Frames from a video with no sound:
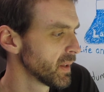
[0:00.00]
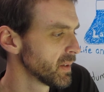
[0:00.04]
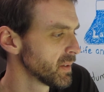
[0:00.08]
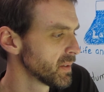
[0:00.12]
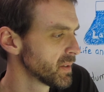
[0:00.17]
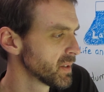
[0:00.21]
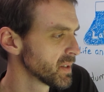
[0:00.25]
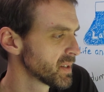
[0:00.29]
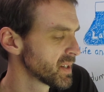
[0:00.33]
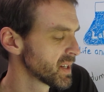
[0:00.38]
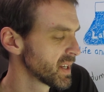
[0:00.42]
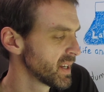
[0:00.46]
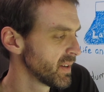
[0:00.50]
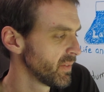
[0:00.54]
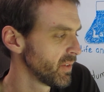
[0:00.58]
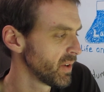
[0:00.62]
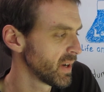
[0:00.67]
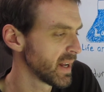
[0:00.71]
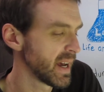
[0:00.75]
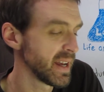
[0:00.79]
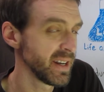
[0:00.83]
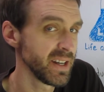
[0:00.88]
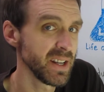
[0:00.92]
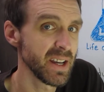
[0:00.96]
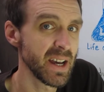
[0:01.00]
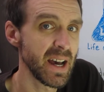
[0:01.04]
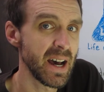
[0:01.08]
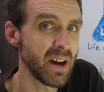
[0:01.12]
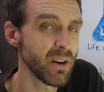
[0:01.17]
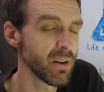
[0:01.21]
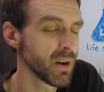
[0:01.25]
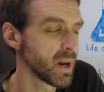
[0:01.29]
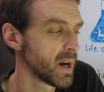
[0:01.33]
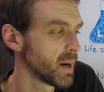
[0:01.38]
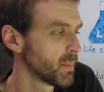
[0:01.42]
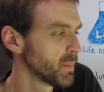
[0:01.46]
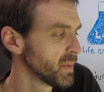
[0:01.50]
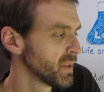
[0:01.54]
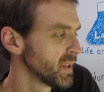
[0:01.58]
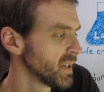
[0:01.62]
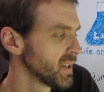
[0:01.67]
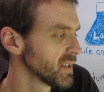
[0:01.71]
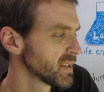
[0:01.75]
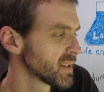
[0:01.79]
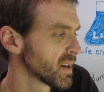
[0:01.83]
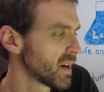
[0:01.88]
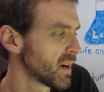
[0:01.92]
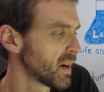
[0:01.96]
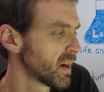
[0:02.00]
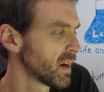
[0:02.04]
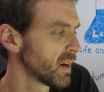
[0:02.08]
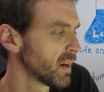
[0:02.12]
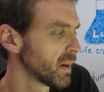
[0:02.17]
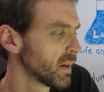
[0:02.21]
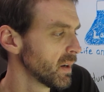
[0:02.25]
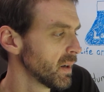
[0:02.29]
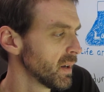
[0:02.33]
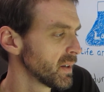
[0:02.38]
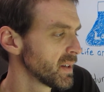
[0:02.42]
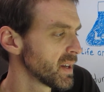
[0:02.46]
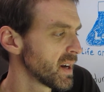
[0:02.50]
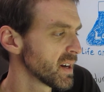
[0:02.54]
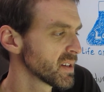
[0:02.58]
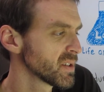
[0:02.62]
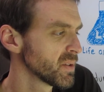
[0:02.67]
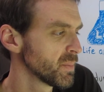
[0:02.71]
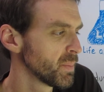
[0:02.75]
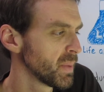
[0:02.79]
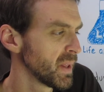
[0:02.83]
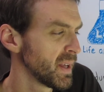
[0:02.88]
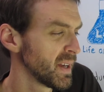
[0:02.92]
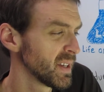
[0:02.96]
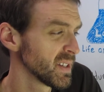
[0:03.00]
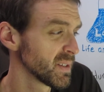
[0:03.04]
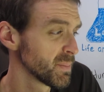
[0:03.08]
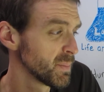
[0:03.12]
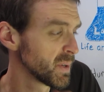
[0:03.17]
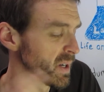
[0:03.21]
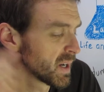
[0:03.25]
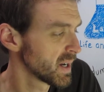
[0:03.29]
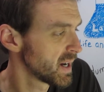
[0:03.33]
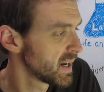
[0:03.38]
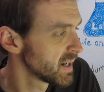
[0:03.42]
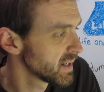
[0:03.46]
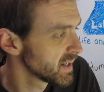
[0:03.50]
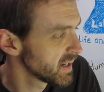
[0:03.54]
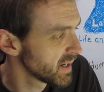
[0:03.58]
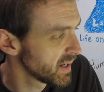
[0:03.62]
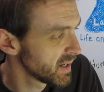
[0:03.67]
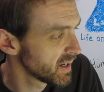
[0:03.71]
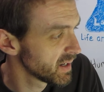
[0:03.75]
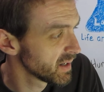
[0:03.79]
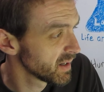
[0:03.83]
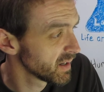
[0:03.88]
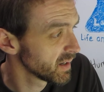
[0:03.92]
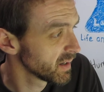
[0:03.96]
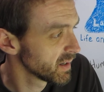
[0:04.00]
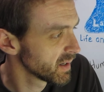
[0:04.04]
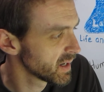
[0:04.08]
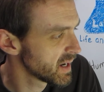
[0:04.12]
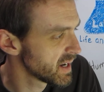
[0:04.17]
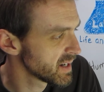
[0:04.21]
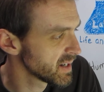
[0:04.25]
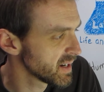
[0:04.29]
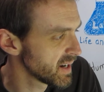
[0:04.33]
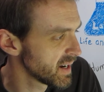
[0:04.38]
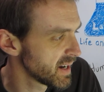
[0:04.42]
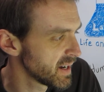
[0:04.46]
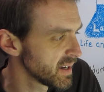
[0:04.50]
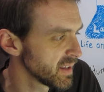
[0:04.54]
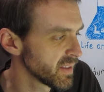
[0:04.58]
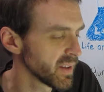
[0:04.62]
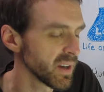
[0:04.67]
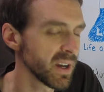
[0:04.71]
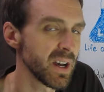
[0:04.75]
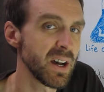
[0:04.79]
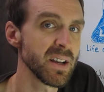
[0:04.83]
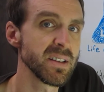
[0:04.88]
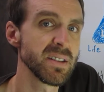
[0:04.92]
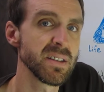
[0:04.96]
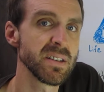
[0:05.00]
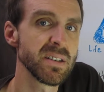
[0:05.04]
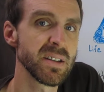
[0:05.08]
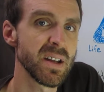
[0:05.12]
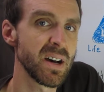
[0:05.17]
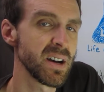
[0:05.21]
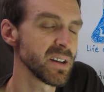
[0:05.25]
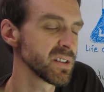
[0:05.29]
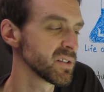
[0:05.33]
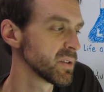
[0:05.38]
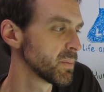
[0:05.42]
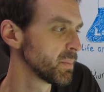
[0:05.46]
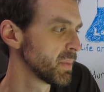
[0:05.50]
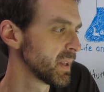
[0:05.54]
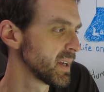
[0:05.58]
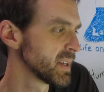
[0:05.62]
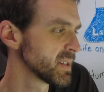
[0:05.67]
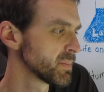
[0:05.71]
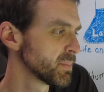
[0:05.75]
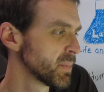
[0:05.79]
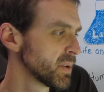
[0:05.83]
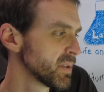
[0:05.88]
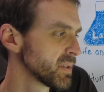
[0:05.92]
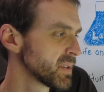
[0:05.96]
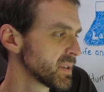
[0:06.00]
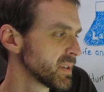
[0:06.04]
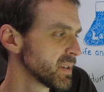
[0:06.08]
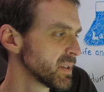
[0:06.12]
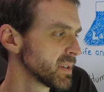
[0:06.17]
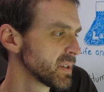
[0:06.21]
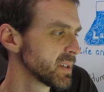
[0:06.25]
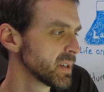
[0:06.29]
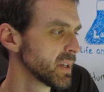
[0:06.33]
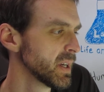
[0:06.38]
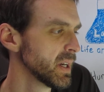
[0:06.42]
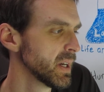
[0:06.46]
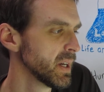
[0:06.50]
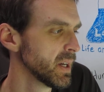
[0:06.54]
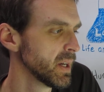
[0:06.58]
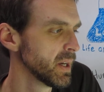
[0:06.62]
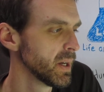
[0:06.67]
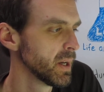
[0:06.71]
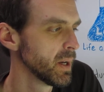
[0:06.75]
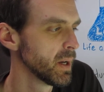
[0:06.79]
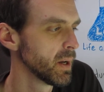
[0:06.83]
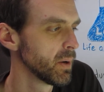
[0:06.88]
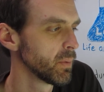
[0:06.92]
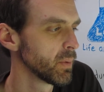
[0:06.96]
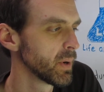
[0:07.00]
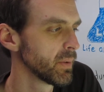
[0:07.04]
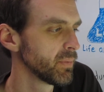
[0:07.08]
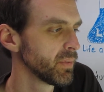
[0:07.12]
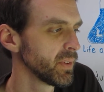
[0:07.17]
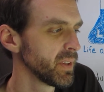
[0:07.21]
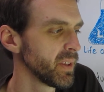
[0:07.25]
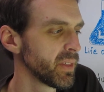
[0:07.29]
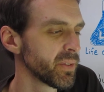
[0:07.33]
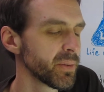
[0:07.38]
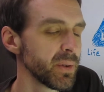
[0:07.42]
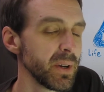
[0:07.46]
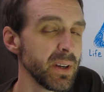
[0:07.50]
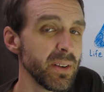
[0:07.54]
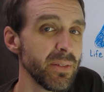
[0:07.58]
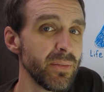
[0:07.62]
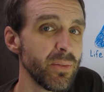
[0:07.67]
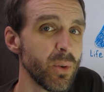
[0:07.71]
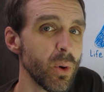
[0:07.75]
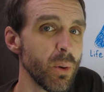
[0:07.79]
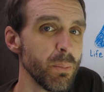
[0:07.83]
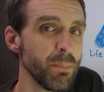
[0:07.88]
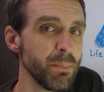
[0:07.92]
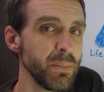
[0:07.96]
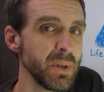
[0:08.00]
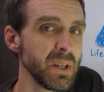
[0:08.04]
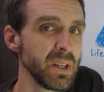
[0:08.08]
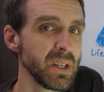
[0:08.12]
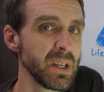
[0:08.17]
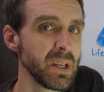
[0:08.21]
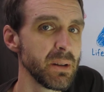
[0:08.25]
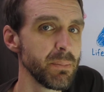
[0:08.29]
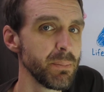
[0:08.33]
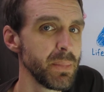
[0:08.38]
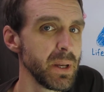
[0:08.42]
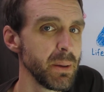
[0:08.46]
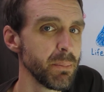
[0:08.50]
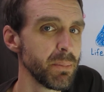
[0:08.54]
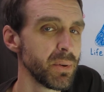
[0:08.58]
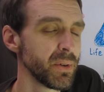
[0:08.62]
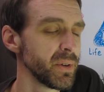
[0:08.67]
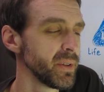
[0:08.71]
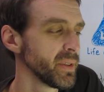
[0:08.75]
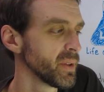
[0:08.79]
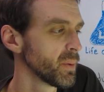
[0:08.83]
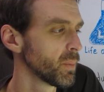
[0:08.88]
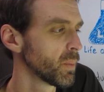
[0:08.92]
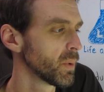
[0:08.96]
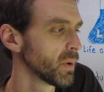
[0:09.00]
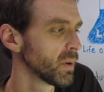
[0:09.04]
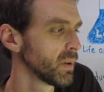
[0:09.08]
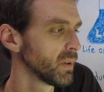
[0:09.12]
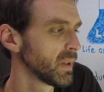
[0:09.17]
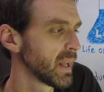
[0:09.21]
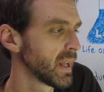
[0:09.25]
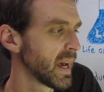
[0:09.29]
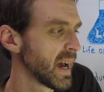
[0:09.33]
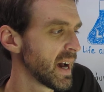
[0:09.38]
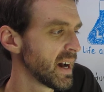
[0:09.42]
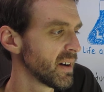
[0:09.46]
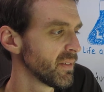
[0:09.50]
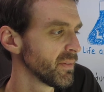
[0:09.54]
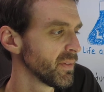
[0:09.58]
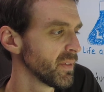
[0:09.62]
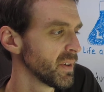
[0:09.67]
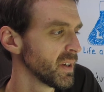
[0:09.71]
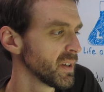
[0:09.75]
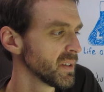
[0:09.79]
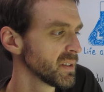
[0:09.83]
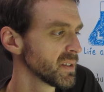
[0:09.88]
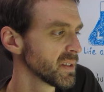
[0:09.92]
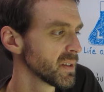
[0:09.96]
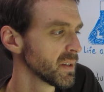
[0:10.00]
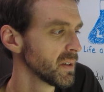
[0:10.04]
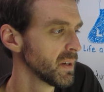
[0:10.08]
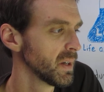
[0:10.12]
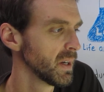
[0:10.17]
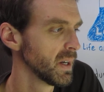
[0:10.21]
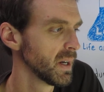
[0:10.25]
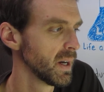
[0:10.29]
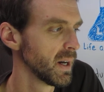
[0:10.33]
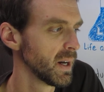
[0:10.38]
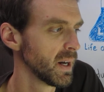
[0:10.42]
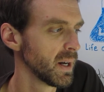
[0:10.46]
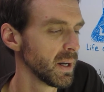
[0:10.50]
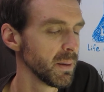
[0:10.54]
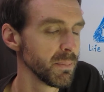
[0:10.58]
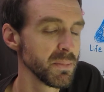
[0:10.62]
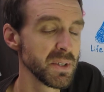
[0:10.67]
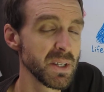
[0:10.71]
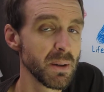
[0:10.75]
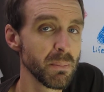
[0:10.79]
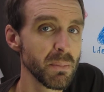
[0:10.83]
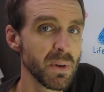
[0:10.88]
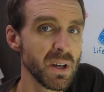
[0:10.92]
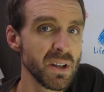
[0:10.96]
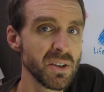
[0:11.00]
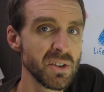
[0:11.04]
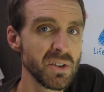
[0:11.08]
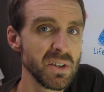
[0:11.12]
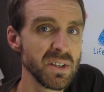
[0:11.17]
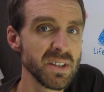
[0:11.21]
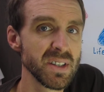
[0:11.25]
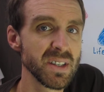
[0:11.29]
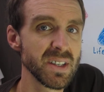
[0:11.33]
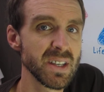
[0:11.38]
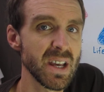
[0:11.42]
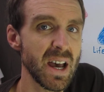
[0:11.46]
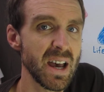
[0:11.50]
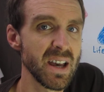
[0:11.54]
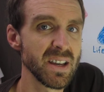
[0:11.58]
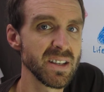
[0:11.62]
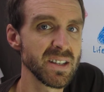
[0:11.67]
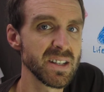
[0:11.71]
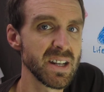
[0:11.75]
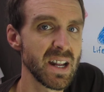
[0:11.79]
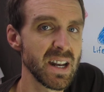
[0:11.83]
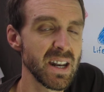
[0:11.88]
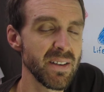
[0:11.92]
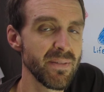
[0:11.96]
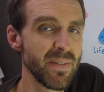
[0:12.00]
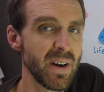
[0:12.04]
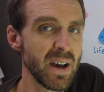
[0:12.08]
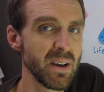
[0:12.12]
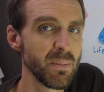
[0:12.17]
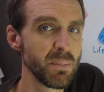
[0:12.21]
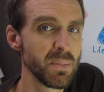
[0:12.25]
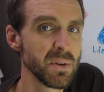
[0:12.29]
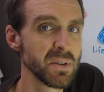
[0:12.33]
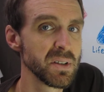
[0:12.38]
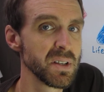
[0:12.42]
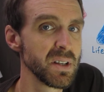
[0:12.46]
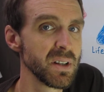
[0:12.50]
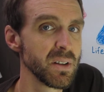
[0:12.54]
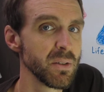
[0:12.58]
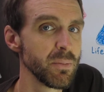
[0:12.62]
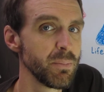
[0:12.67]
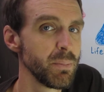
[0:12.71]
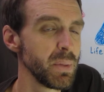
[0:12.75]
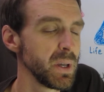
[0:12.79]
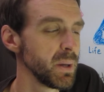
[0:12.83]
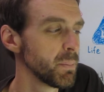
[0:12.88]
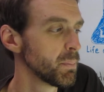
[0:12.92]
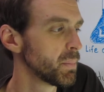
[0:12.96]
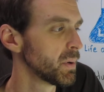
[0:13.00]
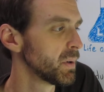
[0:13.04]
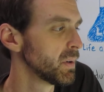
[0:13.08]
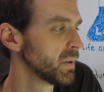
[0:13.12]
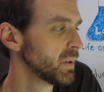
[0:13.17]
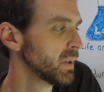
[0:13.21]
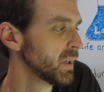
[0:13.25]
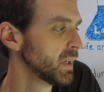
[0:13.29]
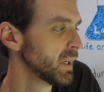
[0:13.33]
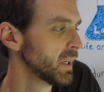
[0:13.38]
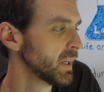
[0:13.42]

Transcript: just to give you an idea how common these are, a toxoplasma gondii, gondii that causes toxoplasmosis, roughly 3 to 4 billion people in the world have this. Um, some countries as high as 95% of people.